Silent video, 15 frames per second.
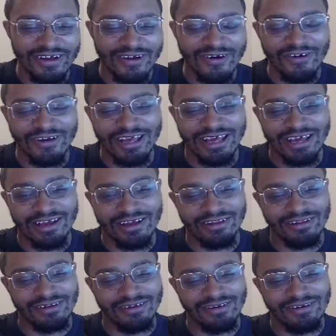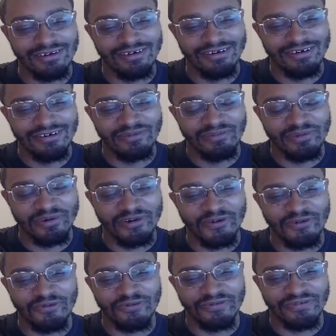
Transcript: Oh yeah, bro.